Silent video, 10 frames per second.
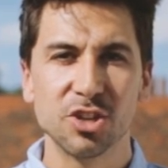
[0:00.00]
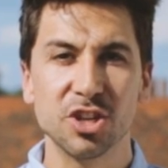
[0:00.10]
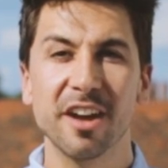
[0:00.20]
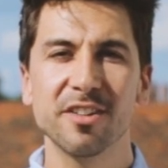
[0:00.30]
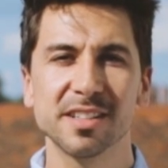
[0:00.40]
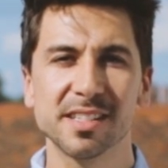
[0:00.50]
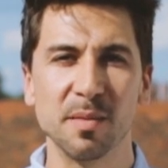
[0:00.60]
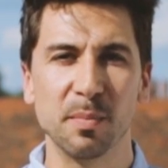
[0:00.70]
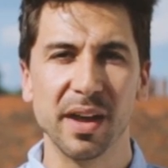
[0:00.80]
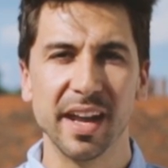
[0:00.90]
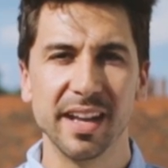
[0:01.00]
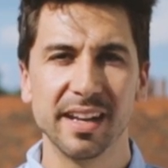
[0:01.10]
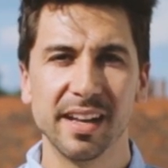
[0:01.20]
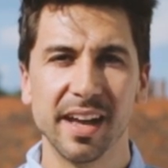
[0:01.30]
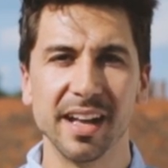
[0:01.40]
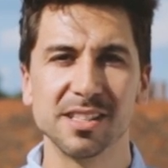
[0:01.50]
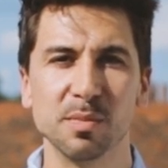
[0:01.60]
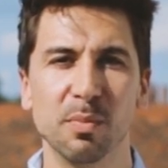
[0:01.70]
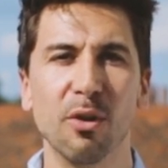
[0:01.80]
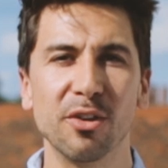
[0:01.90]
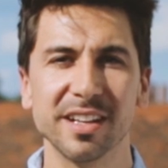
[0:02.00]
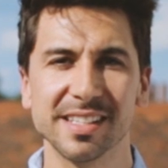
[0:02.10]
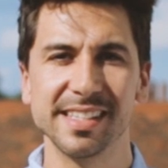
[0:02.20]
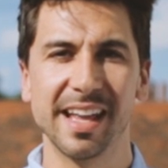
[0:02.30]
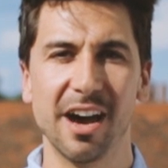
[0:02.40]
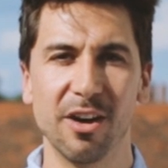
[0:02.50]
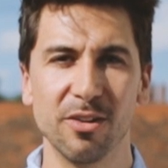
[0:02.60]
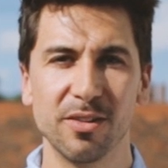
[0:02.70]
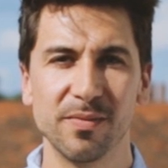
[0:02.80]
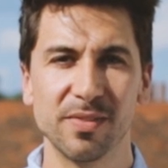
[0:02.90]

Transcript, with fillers: Share this campaign and support us now.